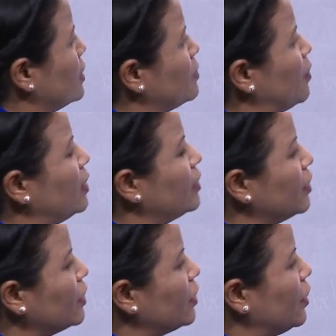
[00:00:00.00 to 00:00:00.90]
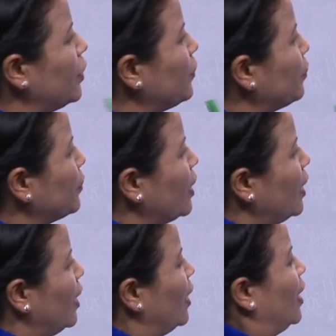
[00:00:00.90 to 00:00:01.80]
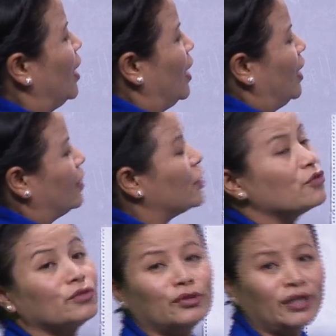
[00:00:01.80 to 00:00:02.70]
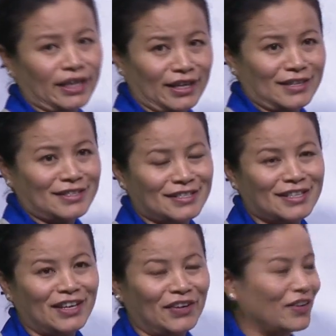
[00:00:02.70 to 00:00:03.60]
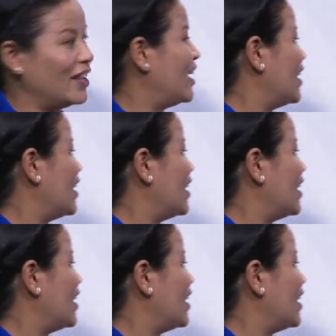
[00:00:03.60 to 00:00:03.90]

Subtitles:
Spell it in here. The rule is, okay,